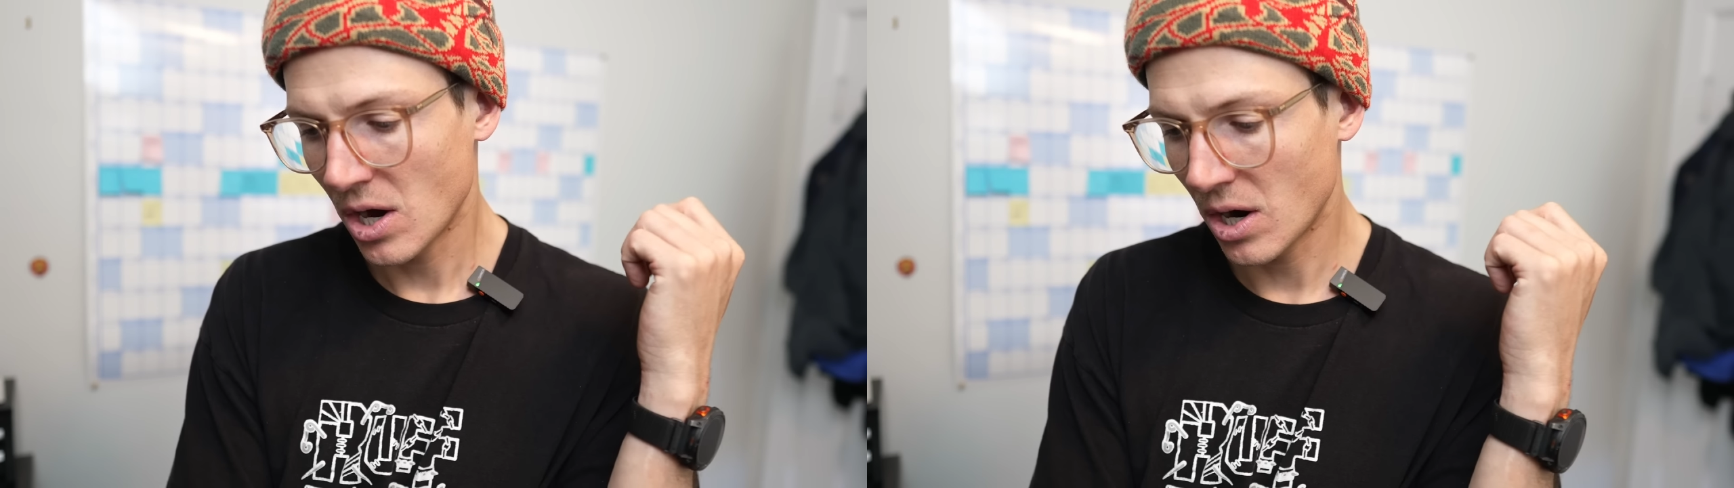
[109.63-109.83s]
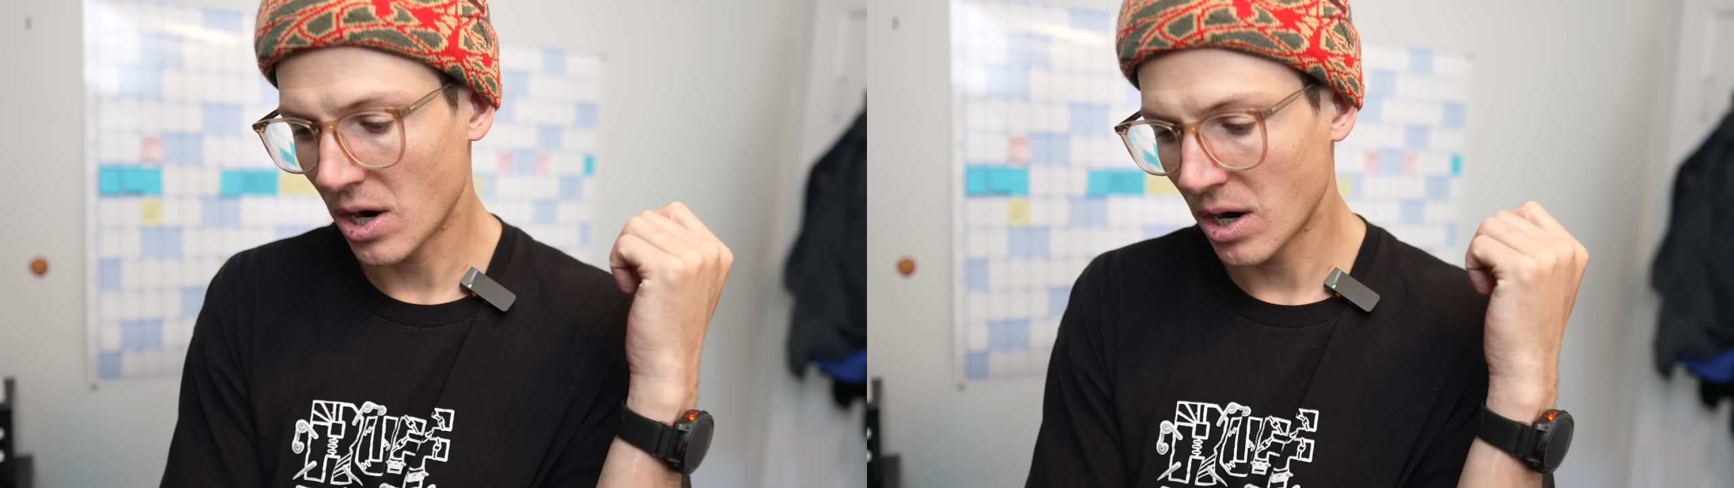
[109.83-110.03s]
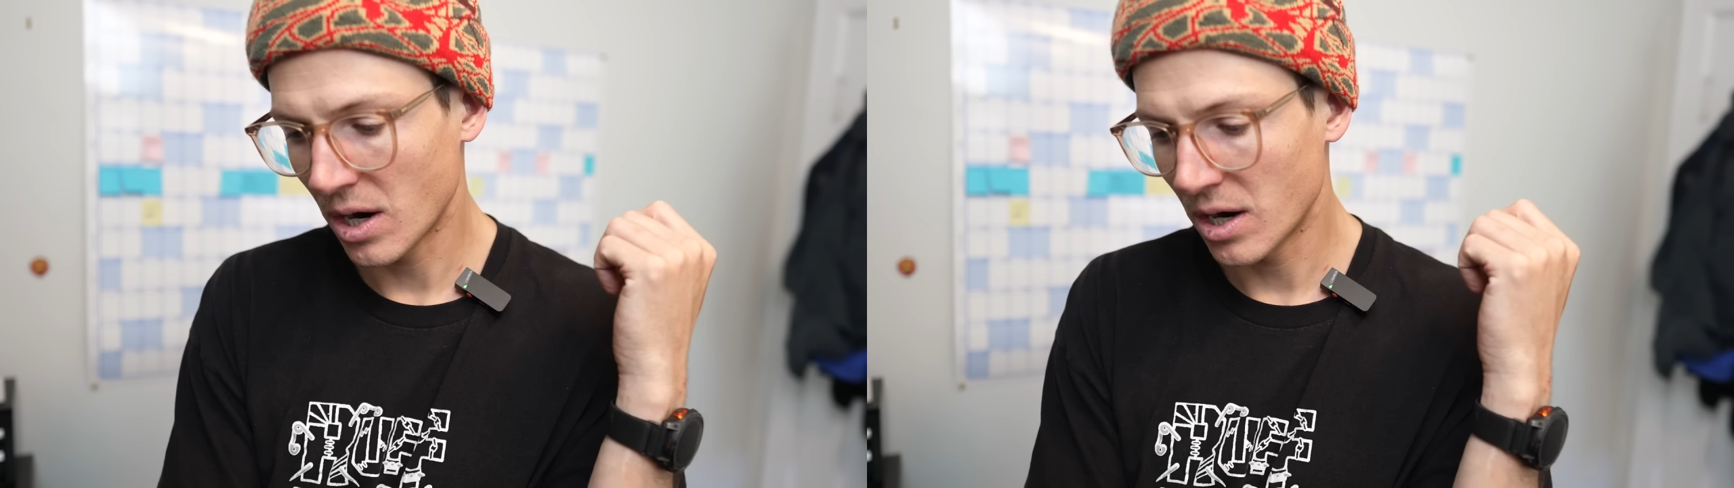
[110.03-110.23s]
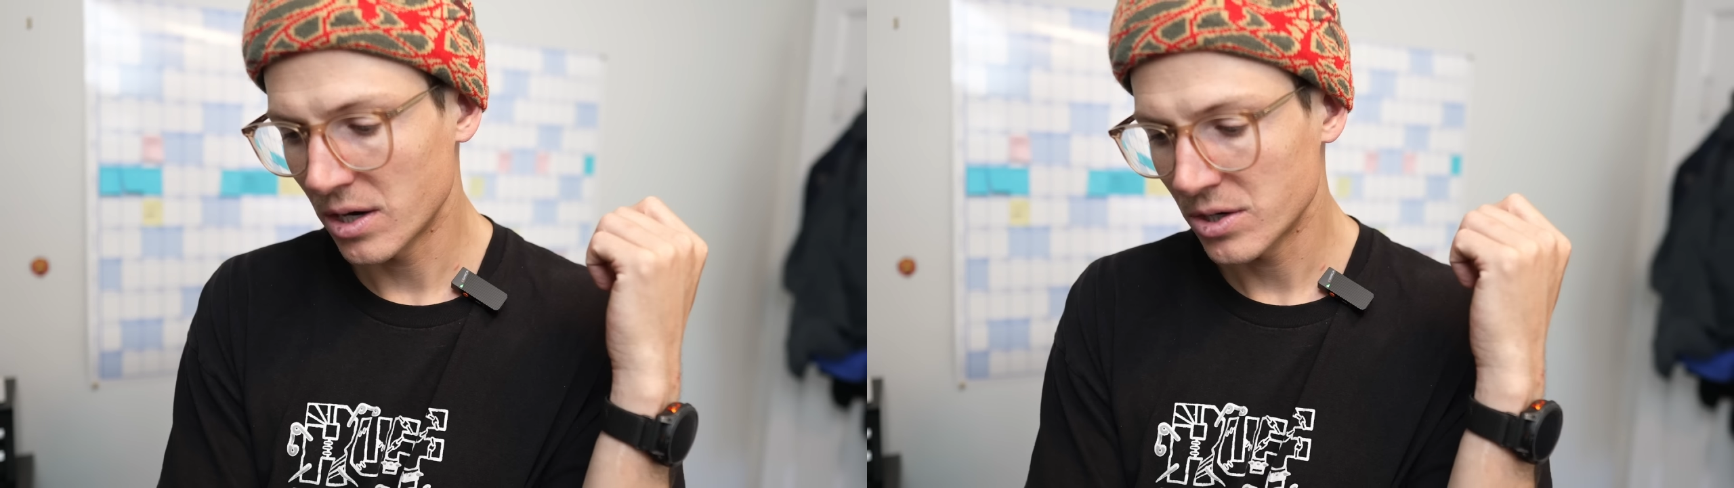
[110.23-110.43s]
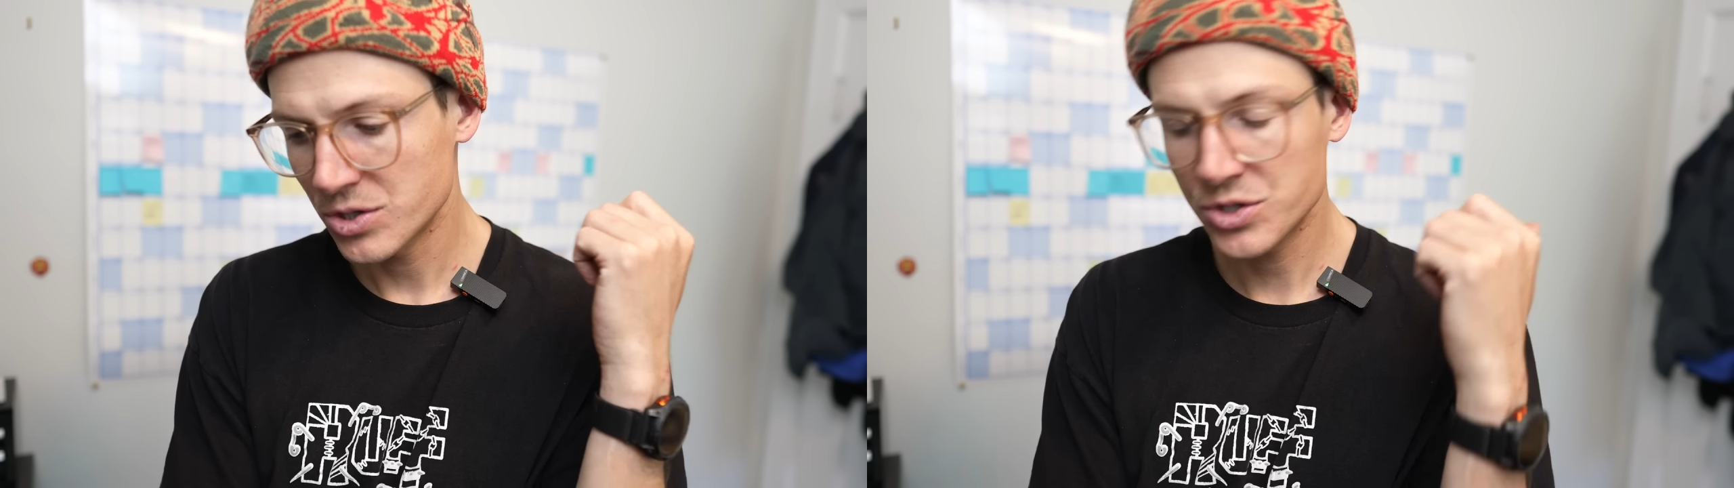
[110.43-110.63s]

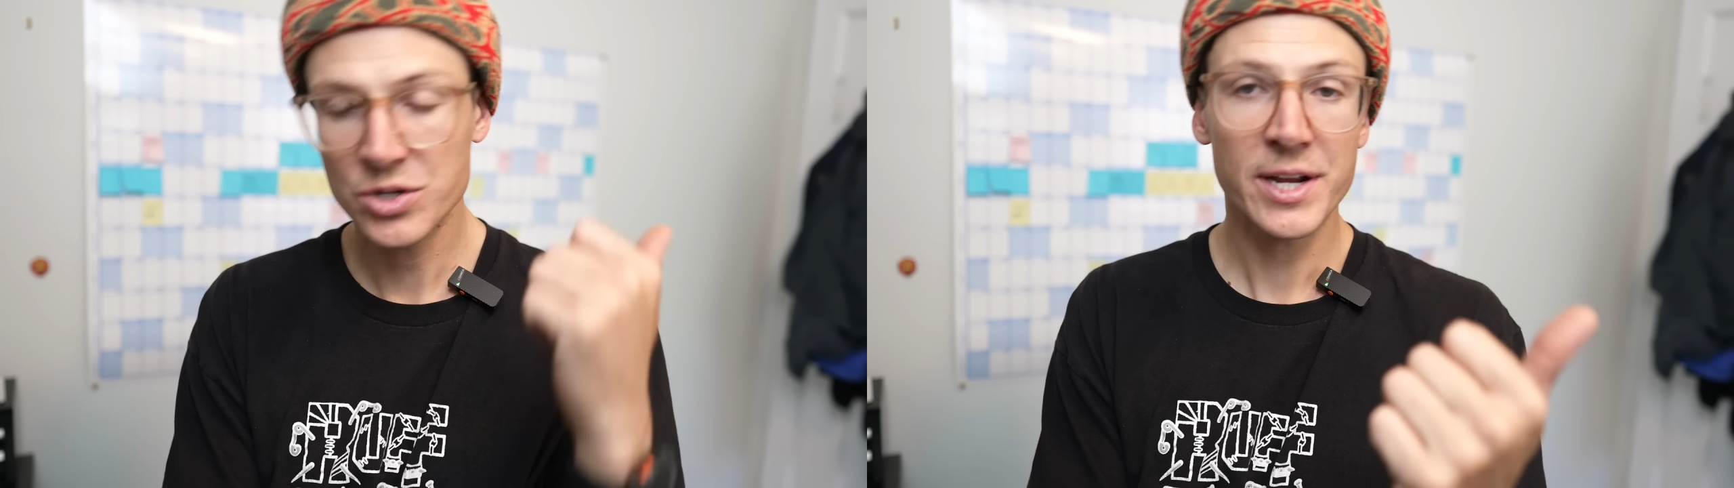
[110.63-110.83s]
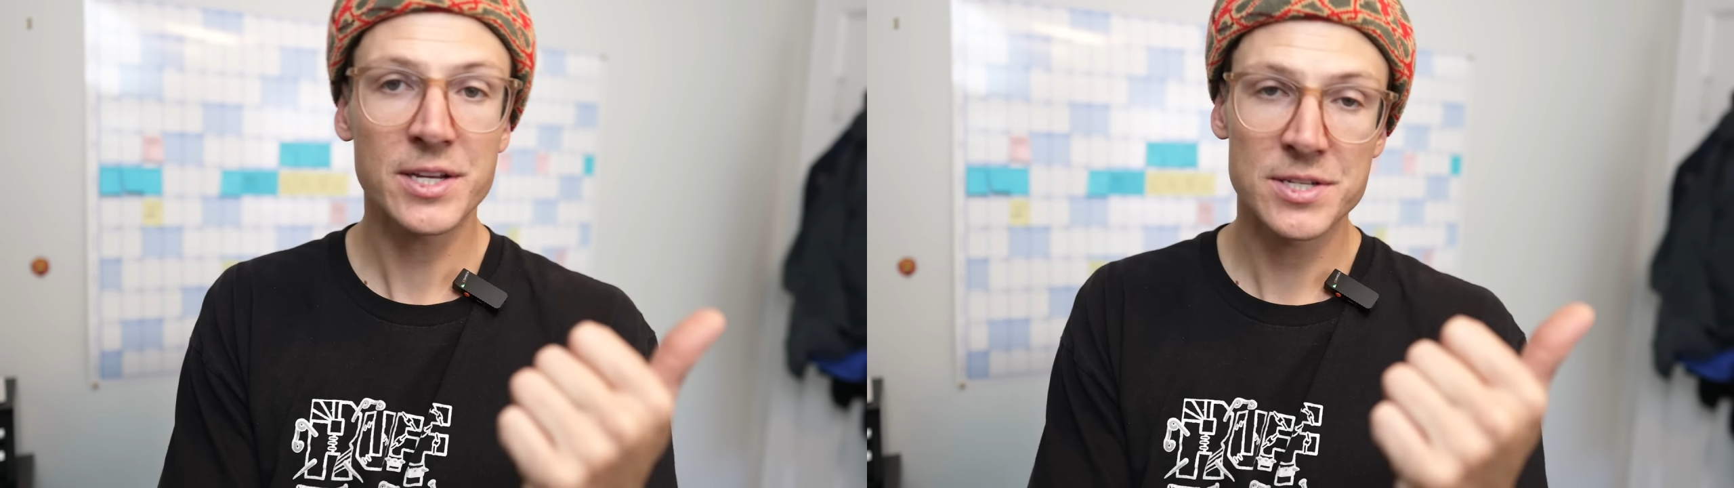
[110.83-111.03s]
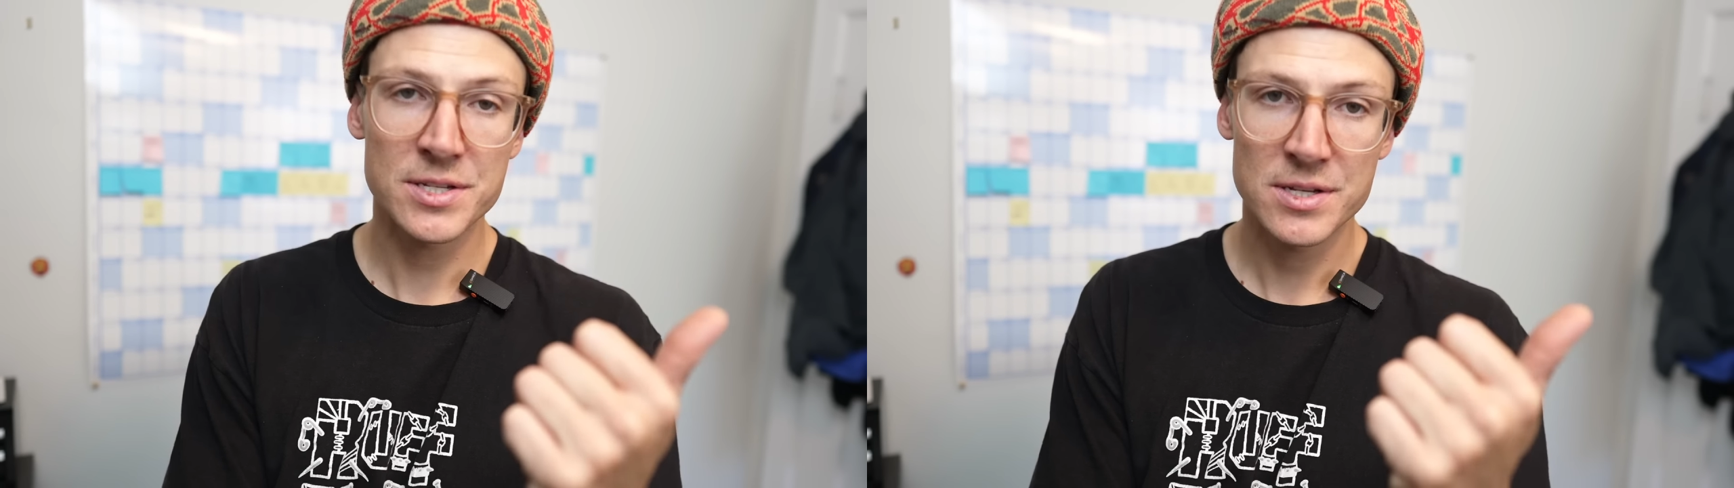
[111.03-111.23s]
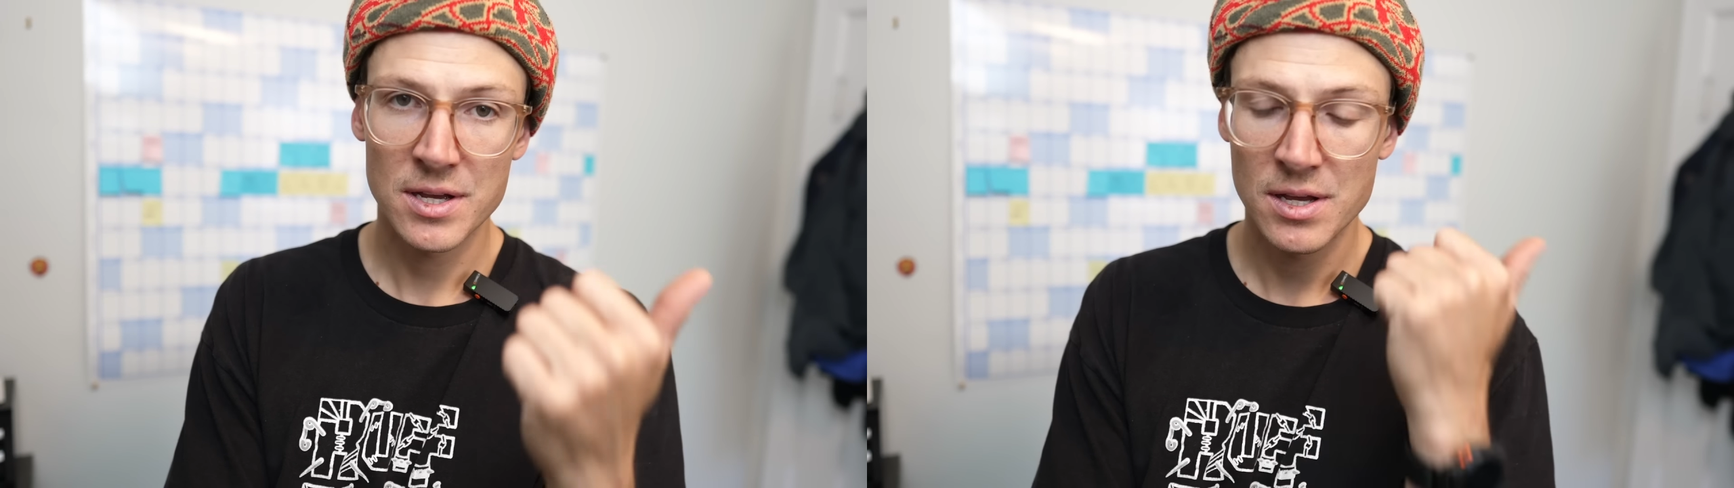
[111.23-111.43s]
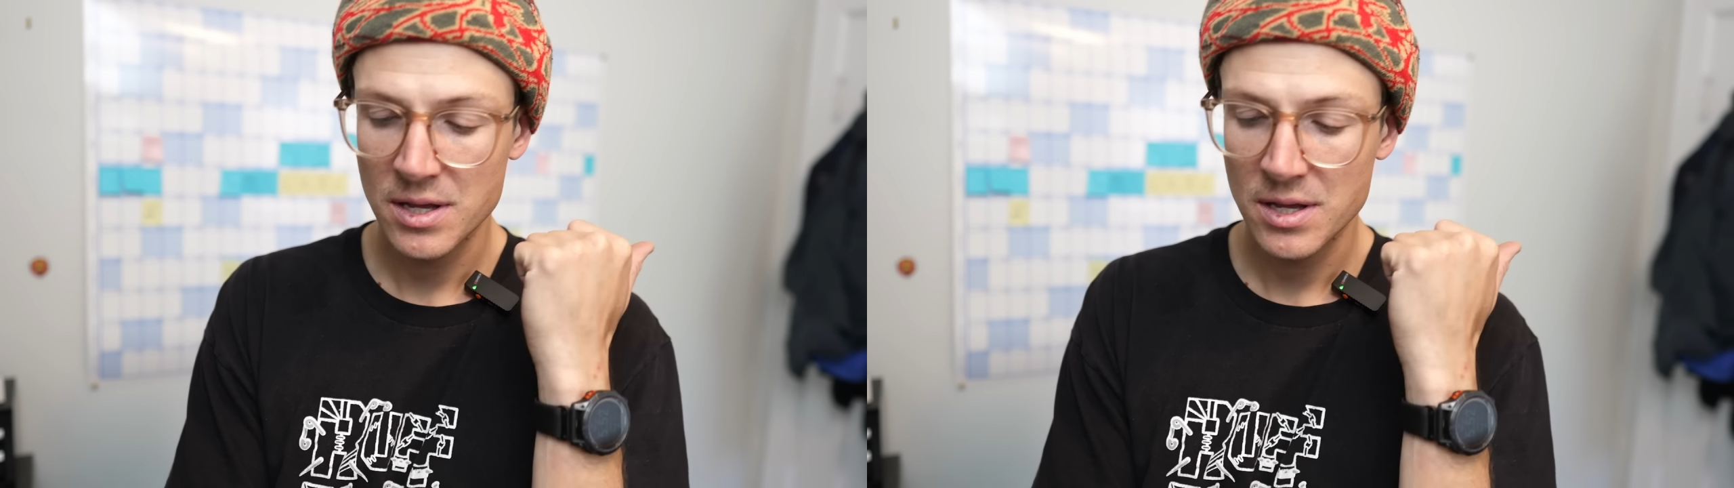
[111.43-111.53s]
are tricks,